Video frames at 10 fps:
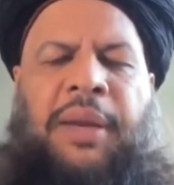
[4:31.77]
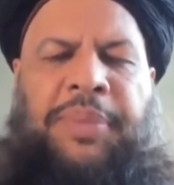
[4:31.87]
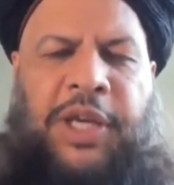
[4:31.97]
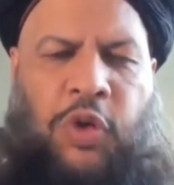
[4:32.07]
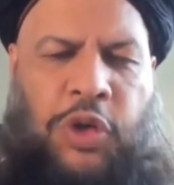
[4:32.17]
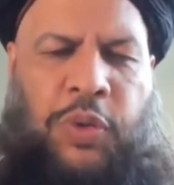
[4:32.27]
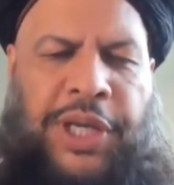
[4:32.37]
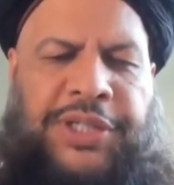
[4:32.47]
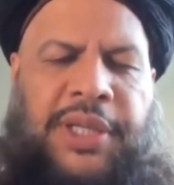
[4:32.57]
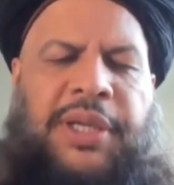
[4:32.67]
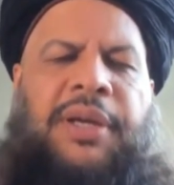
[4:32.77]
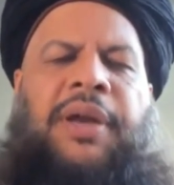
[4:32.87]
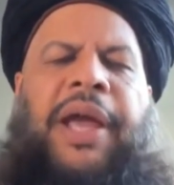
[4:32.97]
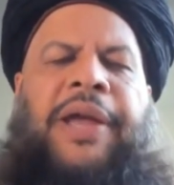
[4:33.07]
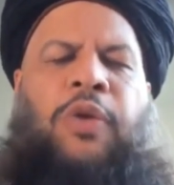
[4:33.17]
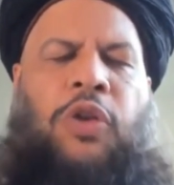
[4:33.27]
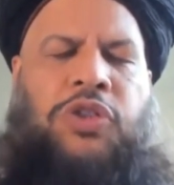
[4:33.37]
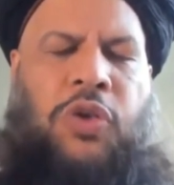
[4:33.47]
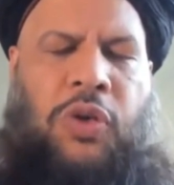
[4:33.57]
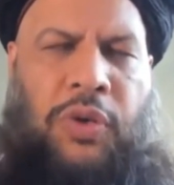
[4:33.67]
And be good to each other, and
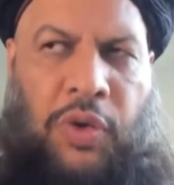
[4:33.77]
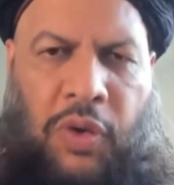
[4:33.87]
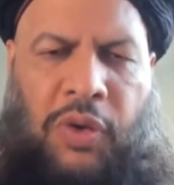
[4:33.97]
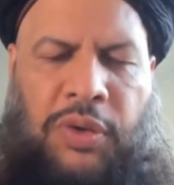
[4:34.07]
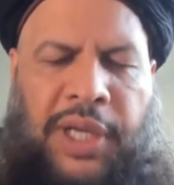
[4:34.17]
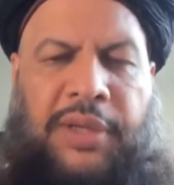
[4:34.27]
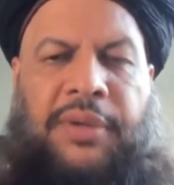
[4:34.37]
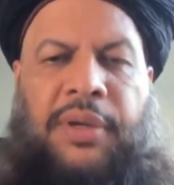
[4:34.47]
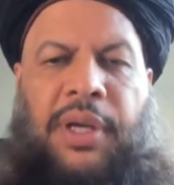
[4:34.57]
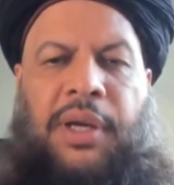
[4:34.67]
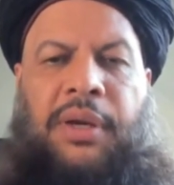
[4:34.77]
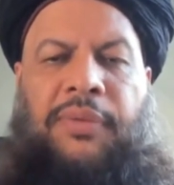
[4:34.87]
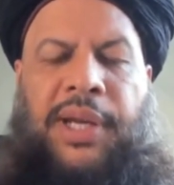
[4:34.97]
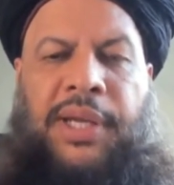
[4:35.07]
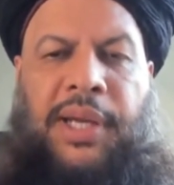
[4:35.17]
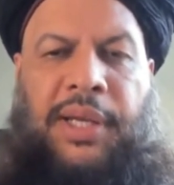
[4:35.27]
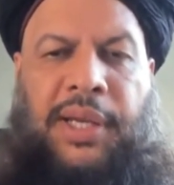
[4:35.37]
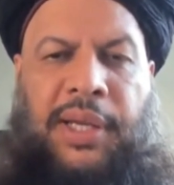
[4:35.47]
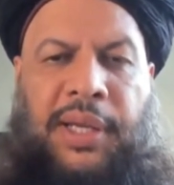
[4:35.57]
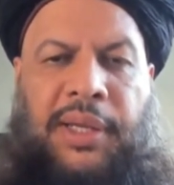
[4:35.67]
also know that uh, very
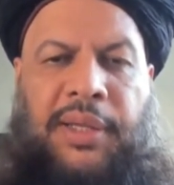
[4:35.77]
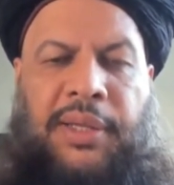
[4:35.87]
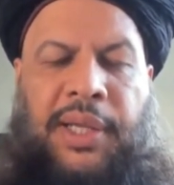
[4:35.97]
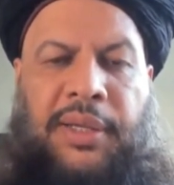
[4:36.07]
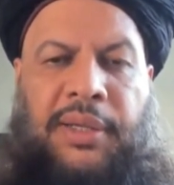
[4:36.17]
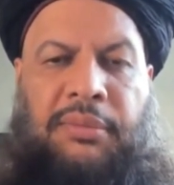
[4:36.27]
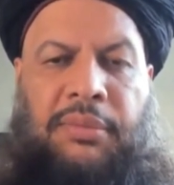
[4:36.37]
clearly that